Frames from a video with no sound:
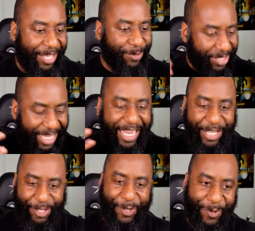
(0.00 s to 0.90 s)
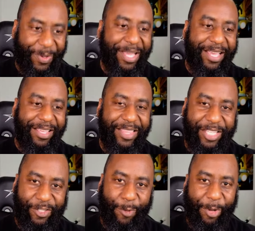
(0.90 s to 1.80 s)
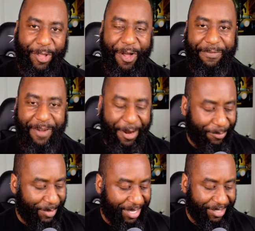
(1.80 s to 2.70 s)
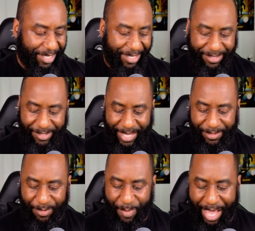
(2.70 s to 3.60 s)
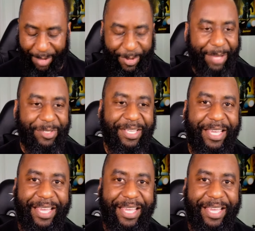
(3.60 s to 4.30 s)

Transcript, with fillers: It was leading to this super long fart because he took out some bagpipes